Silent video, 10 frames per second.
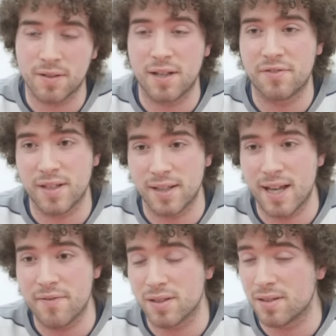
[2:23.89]
as I've said,
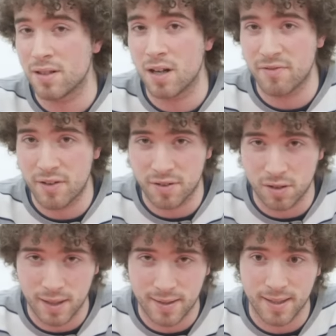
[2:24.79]
Everton are a very
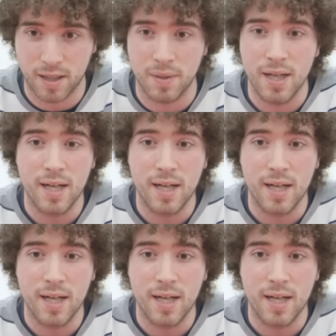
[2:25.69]
solid team.